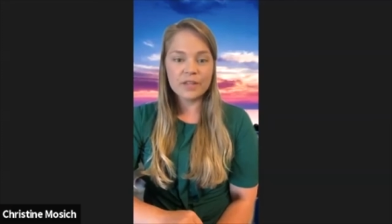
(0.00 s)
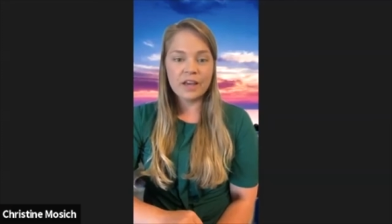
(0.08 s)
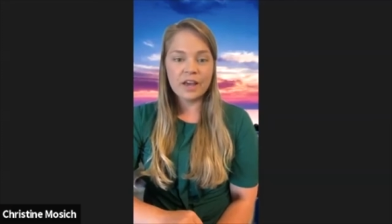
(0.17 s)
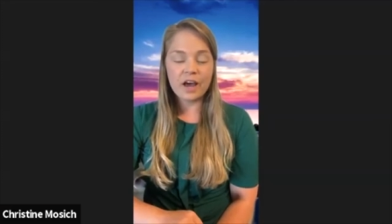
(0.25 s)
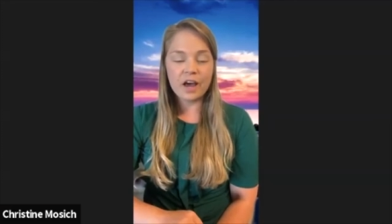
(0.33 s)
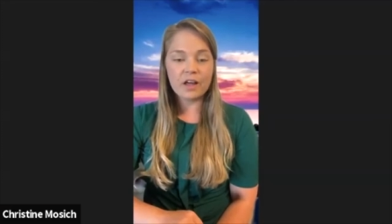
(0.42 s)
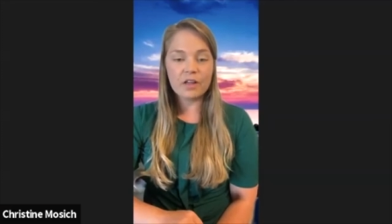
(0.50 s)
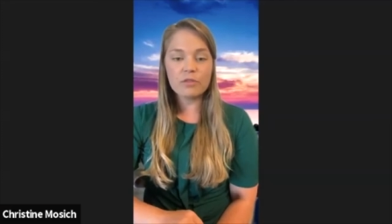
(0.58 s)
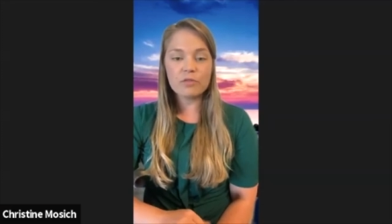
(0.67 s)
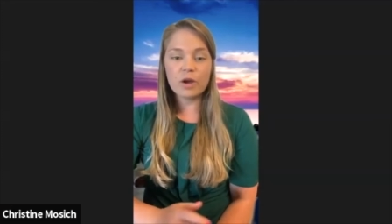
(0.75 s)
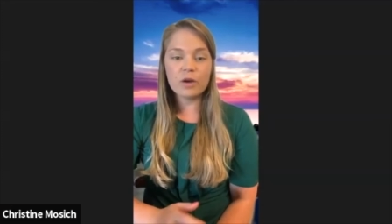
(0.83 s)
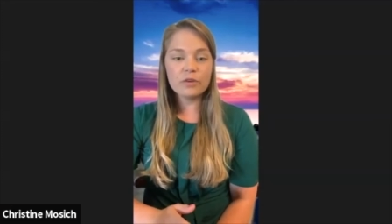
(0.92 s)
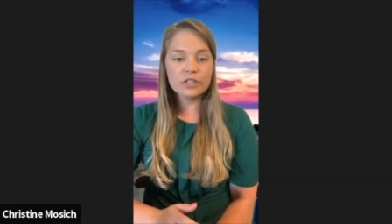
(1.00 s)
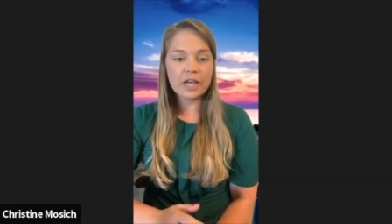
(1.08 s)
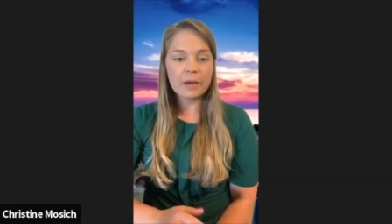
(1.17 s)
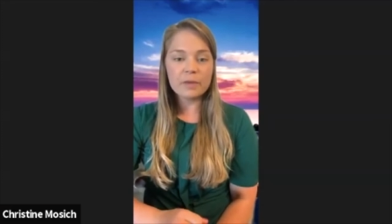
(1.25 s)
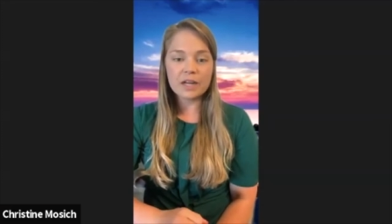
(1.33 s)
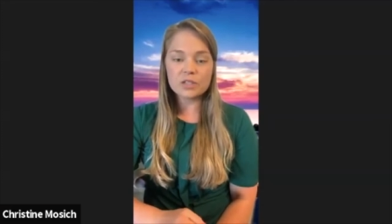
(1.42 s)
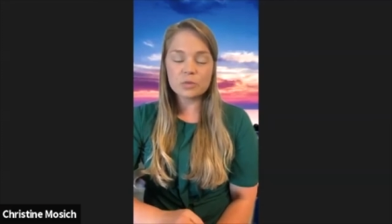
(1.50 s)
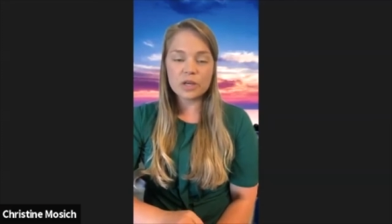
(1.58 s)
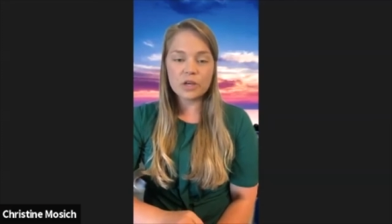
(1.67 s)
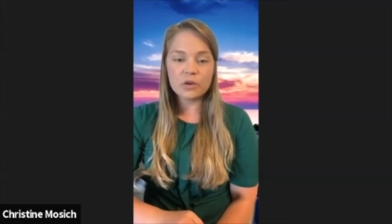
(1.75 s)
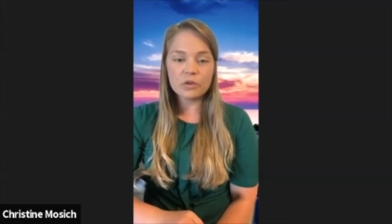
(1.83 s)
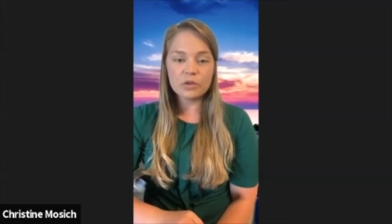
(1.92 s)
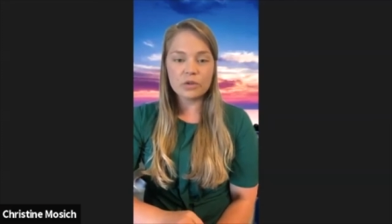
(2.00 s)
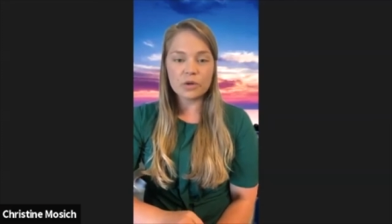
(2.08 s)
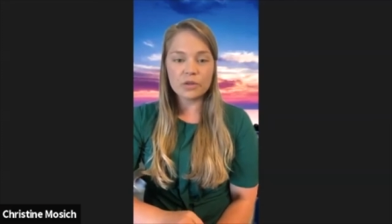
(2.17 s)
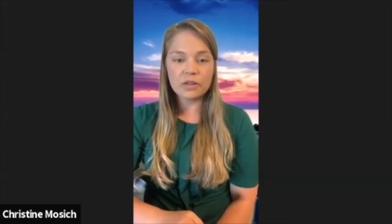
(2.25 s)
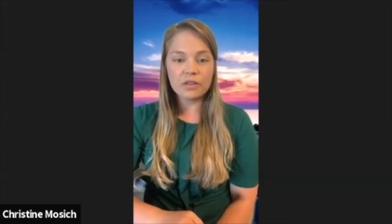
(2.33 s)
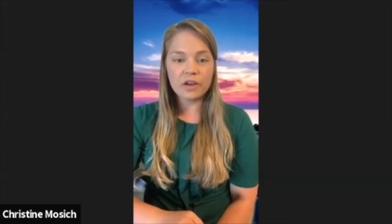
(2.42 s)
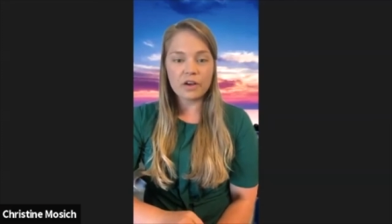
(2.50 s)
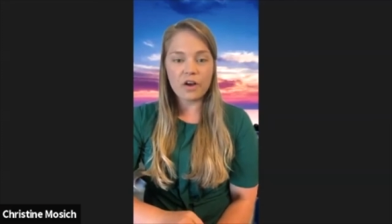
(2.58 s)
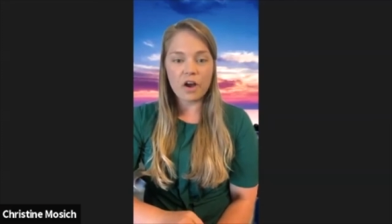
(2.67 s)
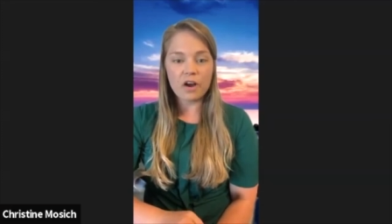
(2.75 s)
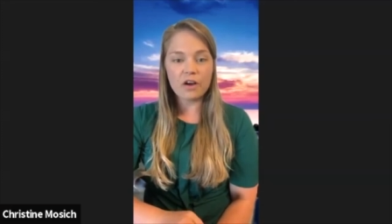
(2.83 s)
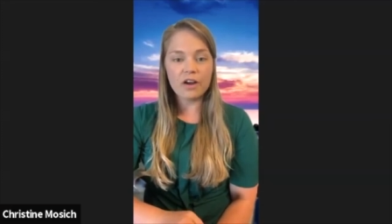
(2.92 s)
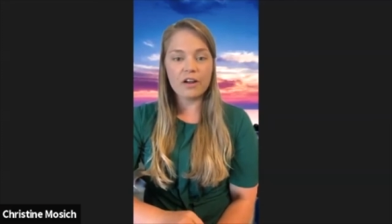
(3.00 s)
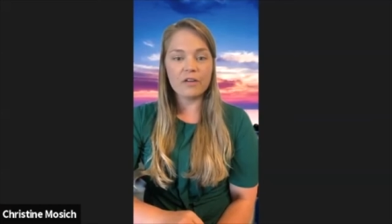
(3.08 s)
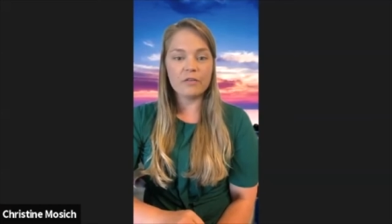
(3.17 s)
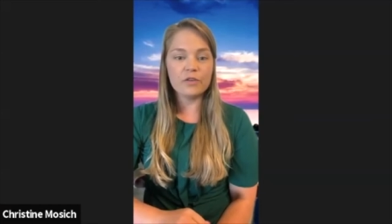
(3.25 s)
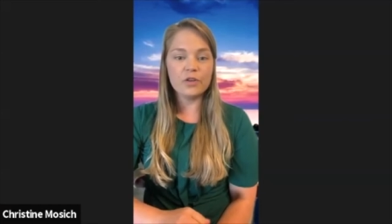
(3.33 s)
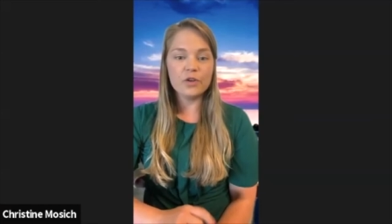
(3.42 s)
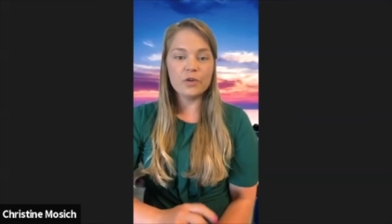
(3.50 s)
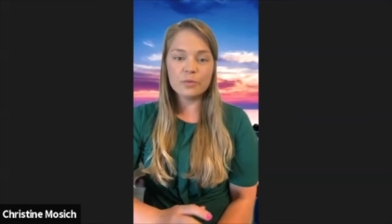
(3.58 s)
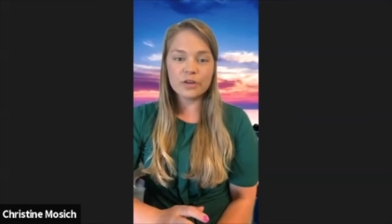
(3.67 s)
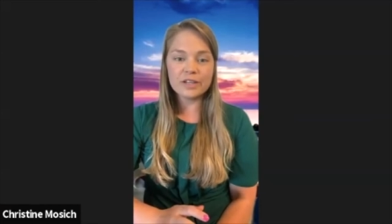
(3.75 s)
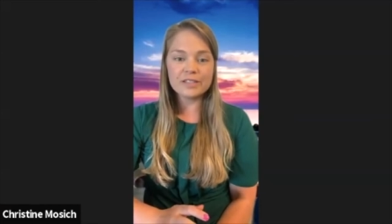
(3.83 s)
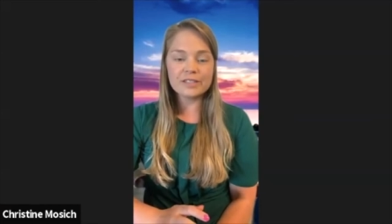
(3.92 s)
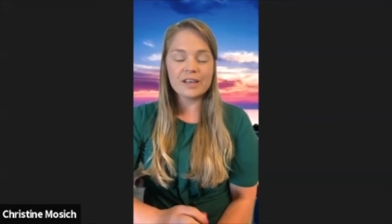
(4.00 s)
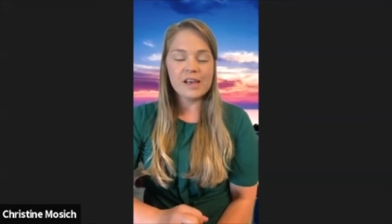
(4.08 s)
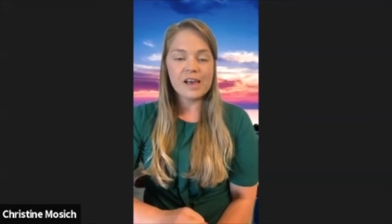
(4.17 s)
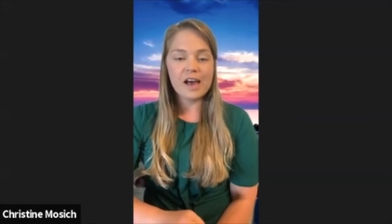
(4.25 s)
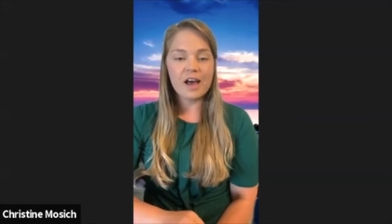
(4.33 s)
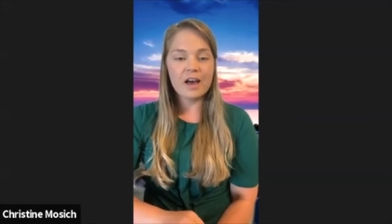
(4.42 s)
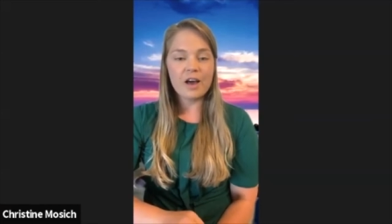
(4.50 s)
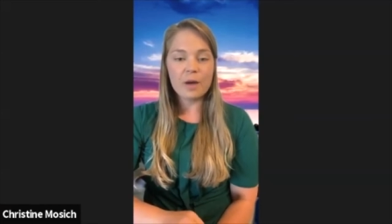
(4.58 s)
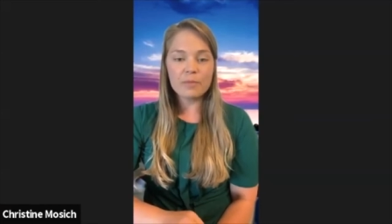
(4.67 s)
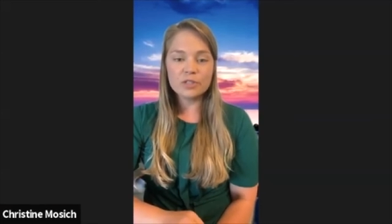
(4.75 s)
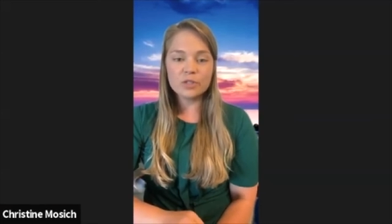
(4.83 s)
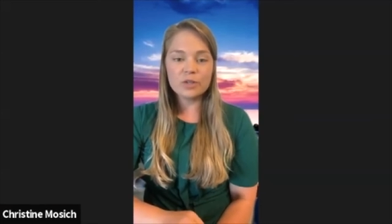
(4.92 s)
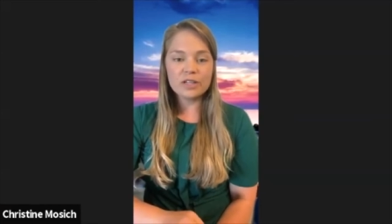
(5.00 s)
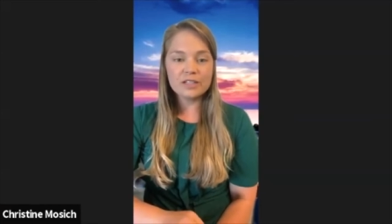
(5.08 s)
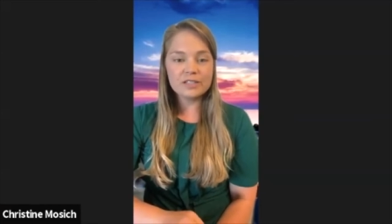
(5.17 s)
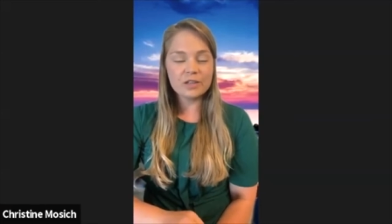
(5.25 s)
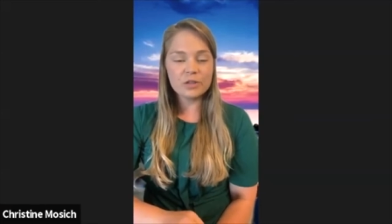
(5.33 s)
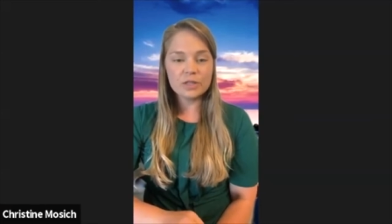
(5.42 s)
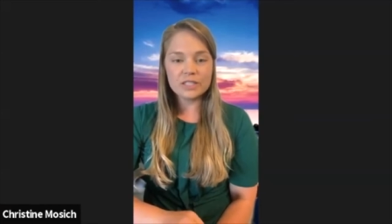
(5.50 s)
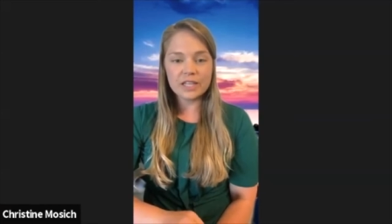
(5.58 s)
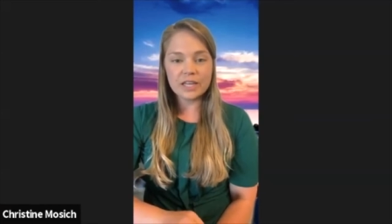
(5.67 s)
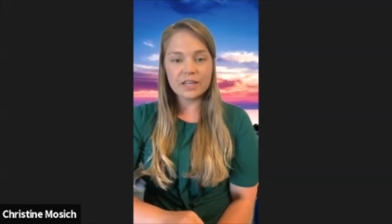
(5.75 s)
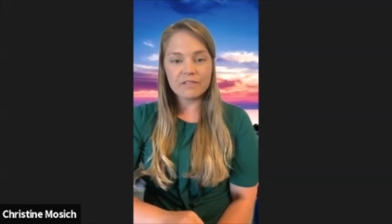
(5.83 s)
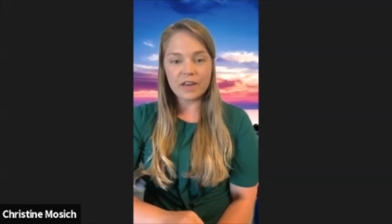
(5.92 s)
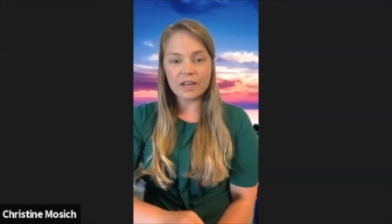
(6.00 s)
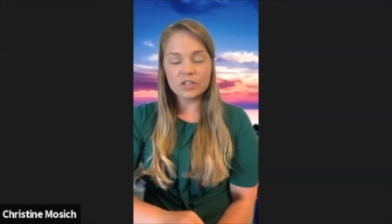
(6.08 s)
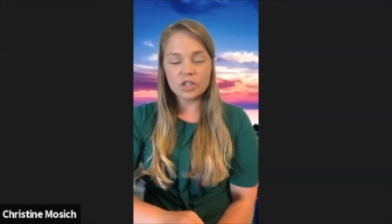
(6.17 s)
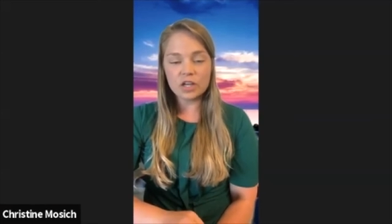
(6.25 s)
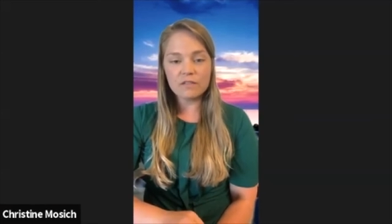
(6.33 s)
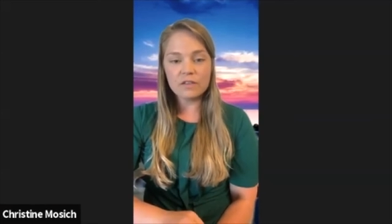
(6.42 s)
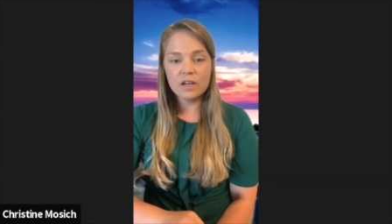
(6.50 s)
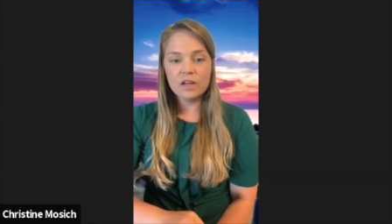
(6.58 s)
Uh, throughout your time at Oswego, you'll learn that there are numerous uh, opportunities that you can take advantage of.